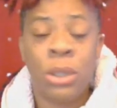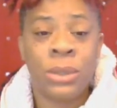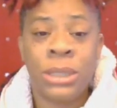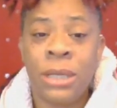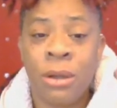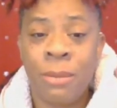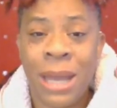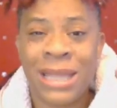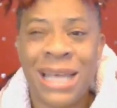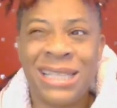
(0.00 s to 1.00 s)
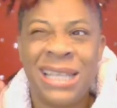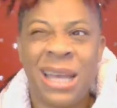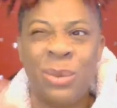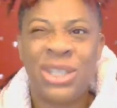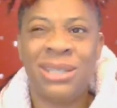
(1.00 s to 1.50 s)
Don't send her back. That's the
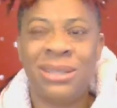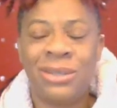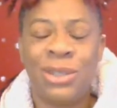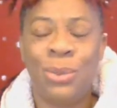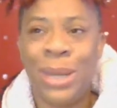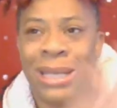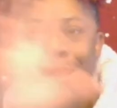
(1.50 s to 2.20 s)
time when she went